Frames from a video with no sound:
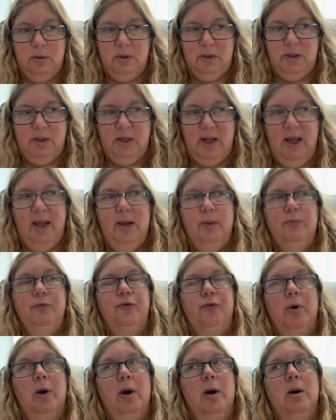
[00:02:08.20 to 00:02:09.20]
came
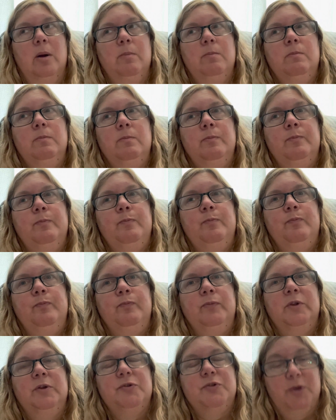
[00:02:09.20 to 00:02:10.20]
from
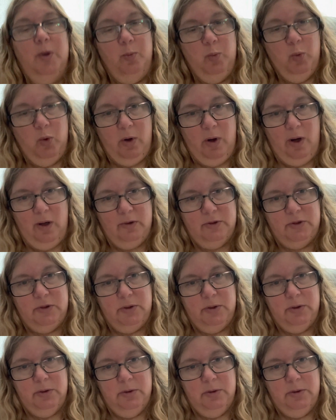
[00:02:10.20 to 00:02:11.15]
somewhere else.